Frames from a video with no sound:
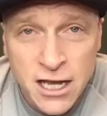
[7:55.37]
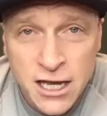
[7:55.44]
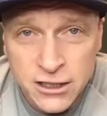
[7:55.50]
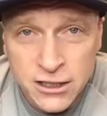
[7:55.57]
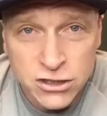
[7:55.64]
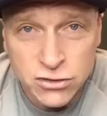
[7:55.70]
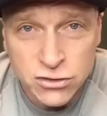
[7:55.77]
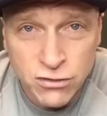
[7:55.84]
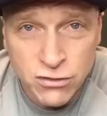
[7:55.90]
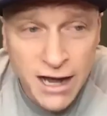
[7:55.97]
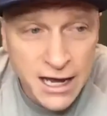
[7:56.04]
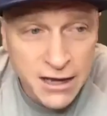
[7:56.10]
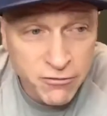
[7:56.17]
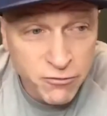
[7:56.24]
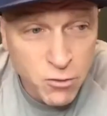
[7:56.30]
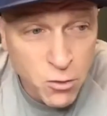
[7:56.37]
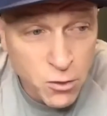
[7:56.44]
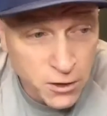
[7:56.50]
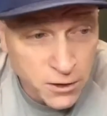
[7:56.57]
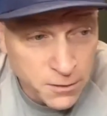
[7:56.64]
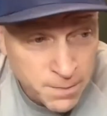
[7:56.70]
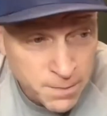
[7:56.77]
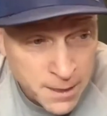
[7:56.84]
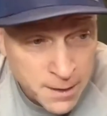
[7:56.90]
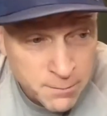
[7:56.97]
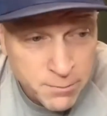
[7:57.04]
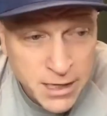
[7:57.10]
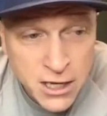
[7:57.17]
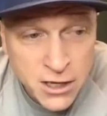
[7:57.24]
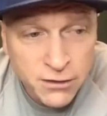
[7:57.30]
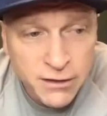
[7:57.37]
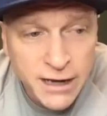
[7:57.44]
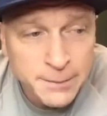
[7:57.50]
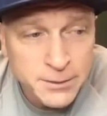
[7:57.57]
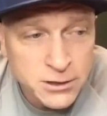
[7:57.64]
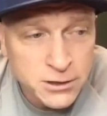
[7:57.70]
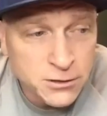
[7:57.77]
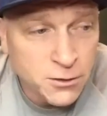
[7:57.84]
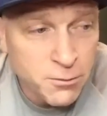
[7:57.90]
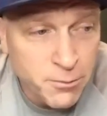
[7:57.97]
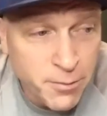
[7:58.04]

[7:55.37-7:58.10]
to strive for being your absolute